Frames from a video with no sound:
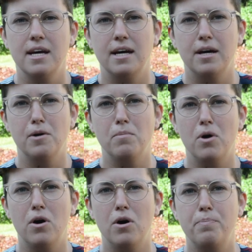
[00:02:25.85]
um,
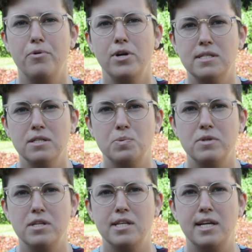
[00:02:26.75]
are present
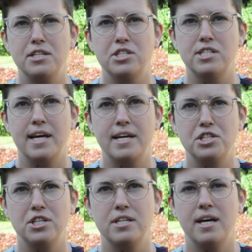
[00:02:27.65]
within the
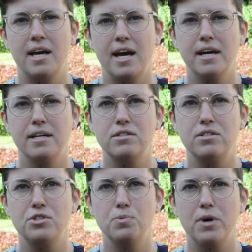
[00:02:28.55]
legislation and
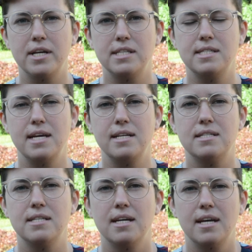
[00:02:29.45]
to what
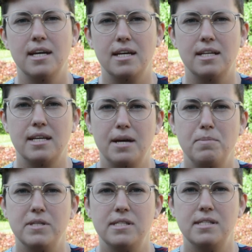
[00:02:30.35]
extent it
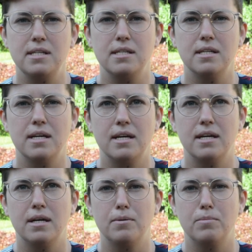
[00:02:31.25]
can be seen
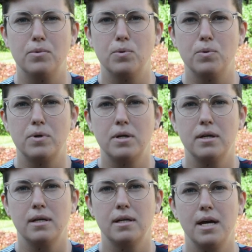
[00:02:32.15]
um, or
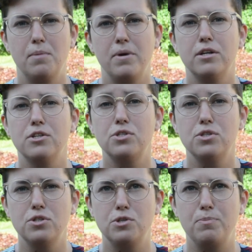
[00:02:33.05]
can be
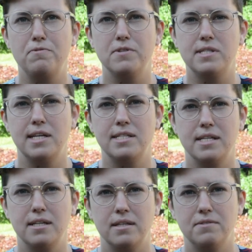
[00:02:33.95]
understood to be
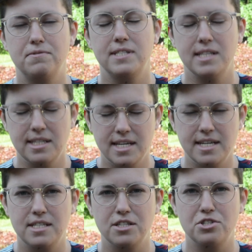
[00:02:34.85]
facilitating,
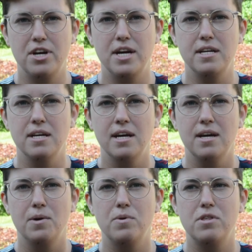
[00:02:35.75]
facilitating trade
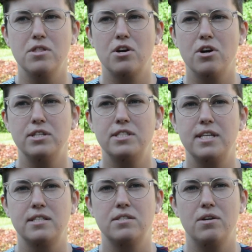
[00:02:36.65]
within the
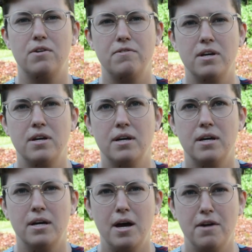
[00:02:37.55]
context of
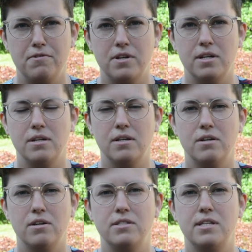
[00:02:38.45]
the African
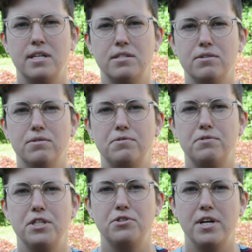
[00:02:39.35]
Continental
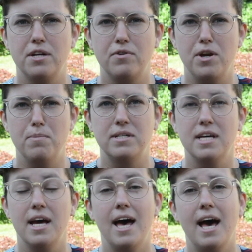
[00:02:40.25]
Free Trade Agreement
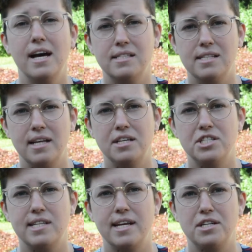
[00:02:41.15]
as the
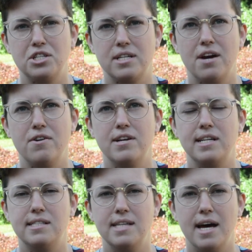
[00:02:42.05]
legislation
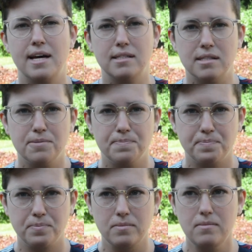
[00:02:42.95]
currently stands.
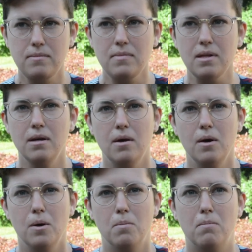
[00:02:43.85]

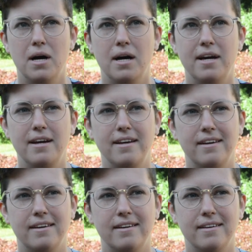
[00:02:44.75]
My